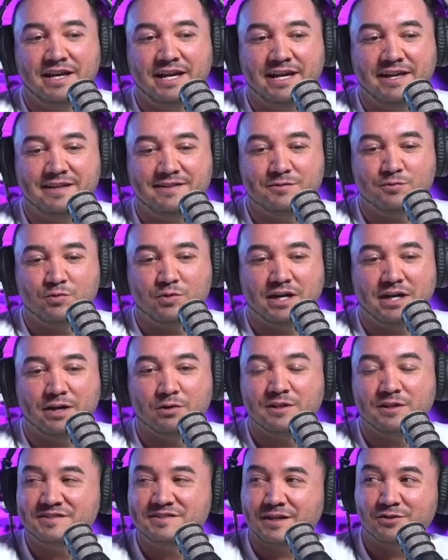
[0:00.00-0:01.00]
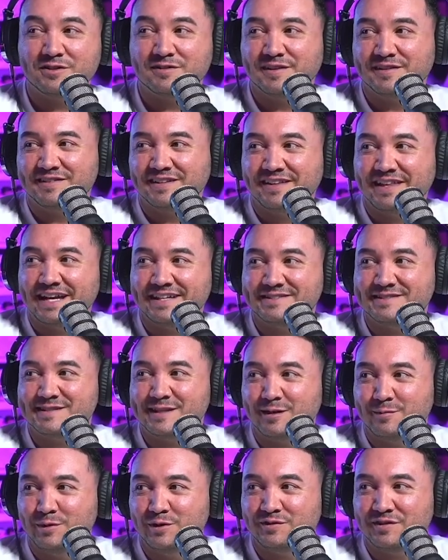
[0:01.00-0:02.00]
And I'll li- I'll just listen to that
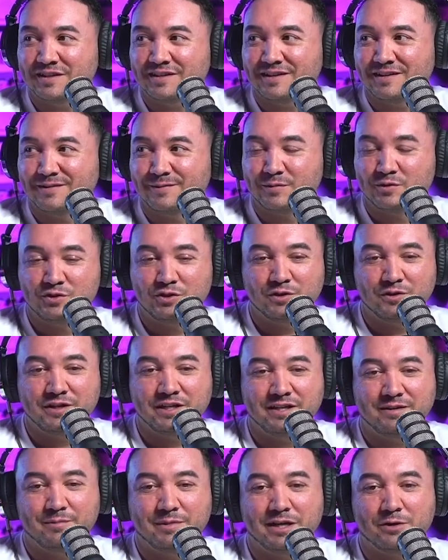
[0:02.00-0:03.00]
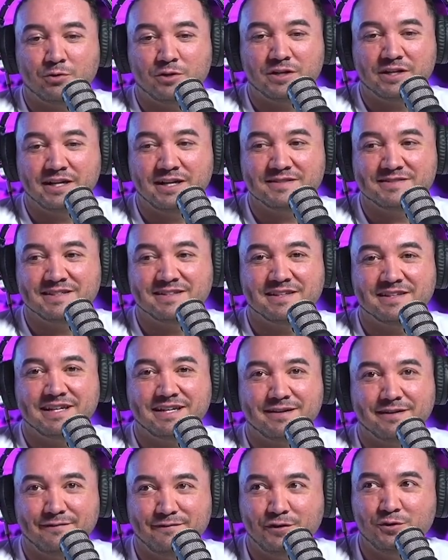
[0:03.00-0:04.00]
instead of music during my workouts. And
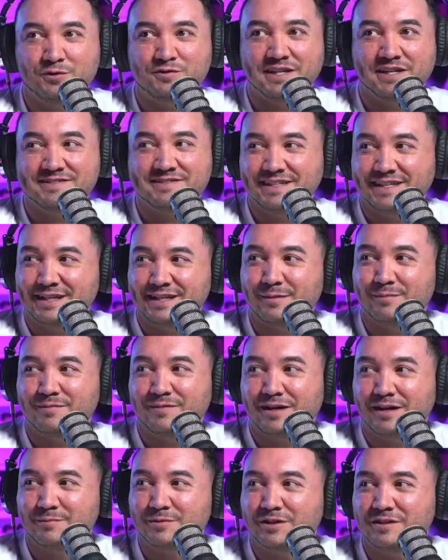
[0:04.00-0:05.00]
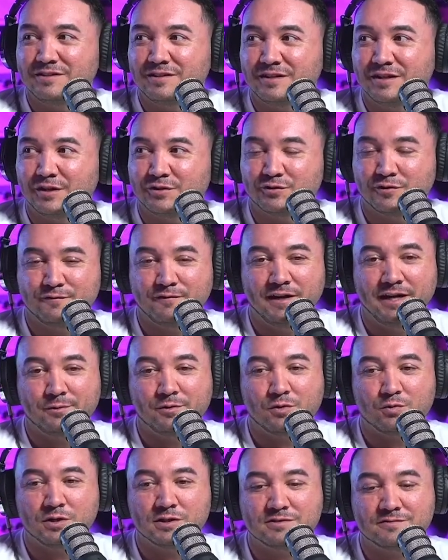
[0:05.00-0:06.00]
like a few sets in, I'm I'm good to go. So find
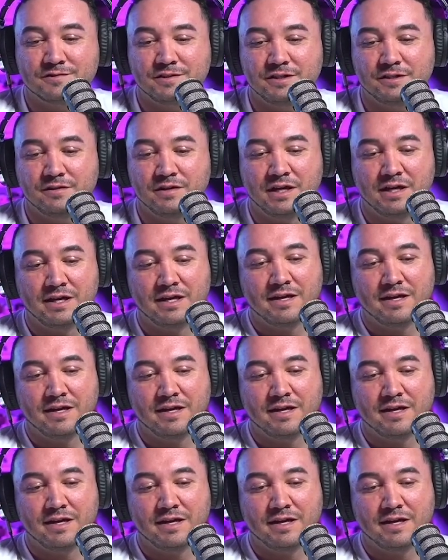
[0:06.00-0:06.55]
what works for you.